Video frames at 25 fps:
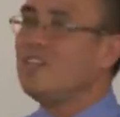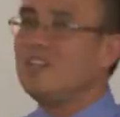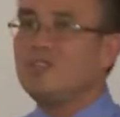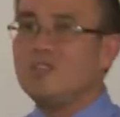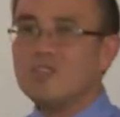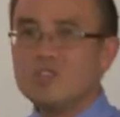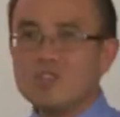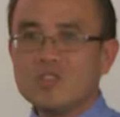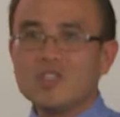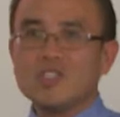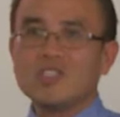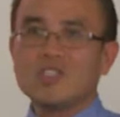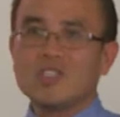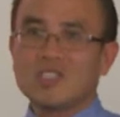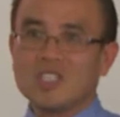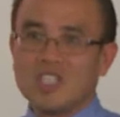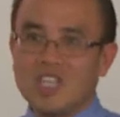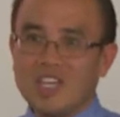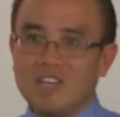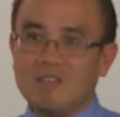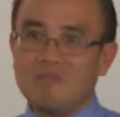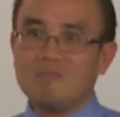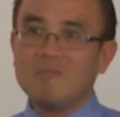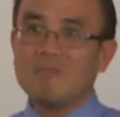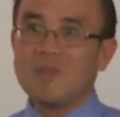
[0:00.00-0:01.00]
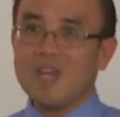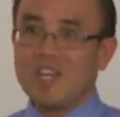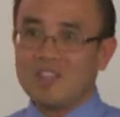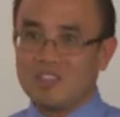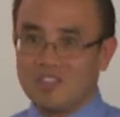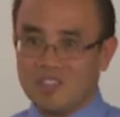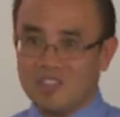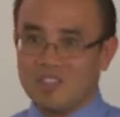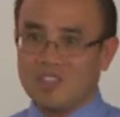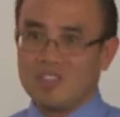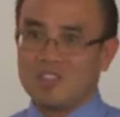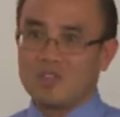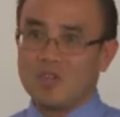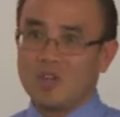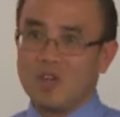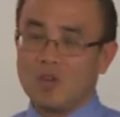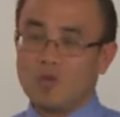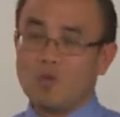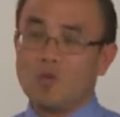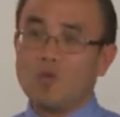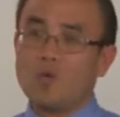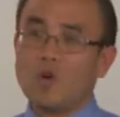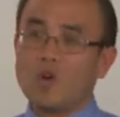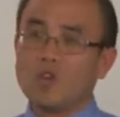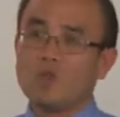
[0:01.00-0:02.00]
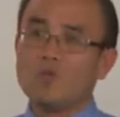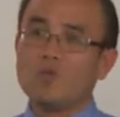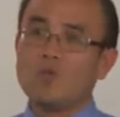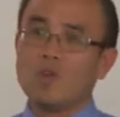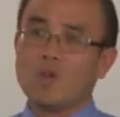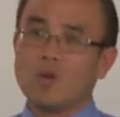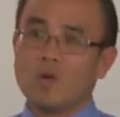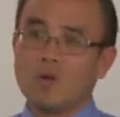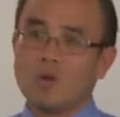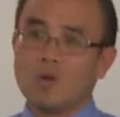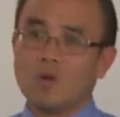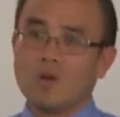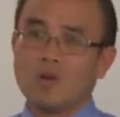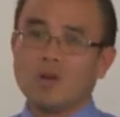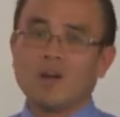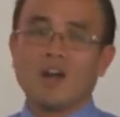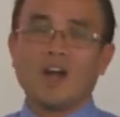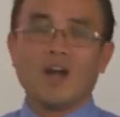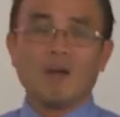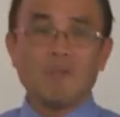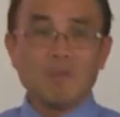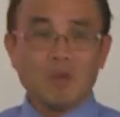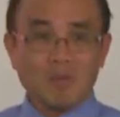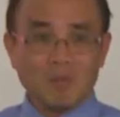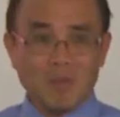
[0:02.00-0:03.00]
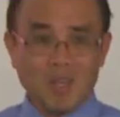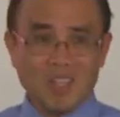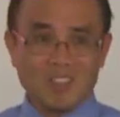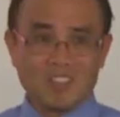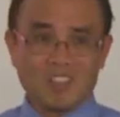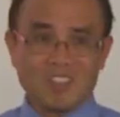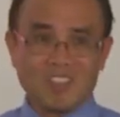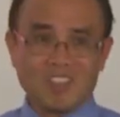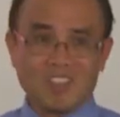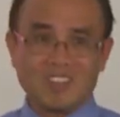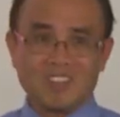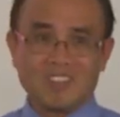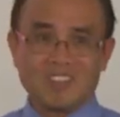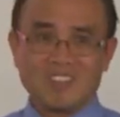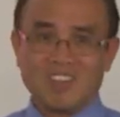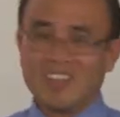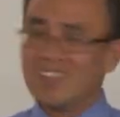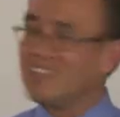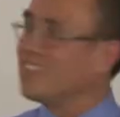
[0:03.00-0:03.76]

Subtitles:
use the same measures, what we call common measures, right?